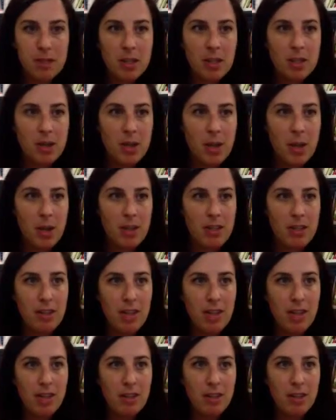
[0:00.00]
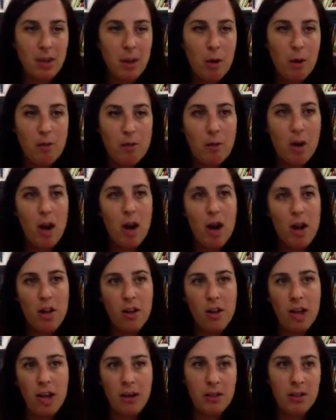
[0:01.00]
So I think
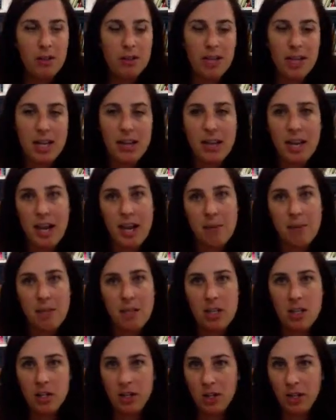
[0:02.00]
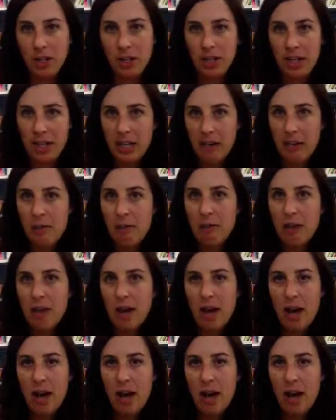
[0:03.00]
overall I would say that I'm a digital native,